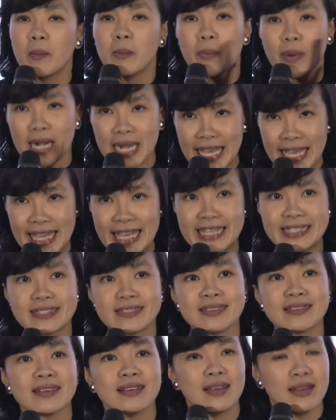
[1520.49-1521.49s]

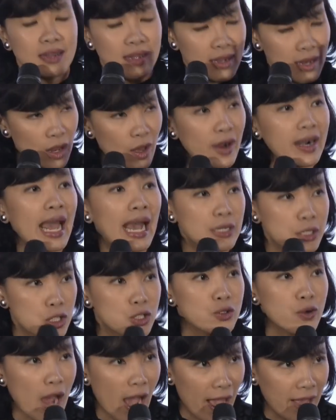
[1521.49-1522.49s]
please learn how to
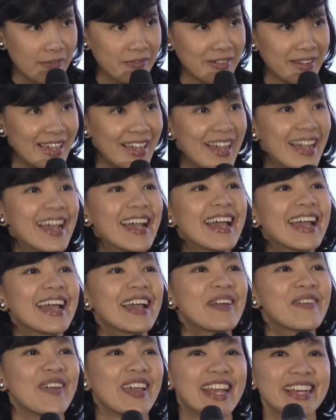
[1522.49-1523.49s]
drive
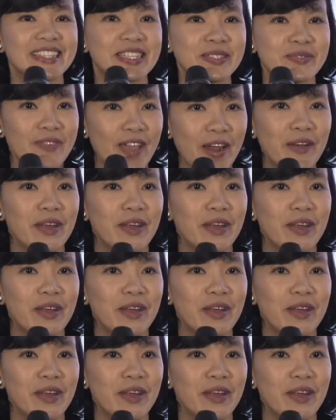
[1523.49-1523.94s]
because it's very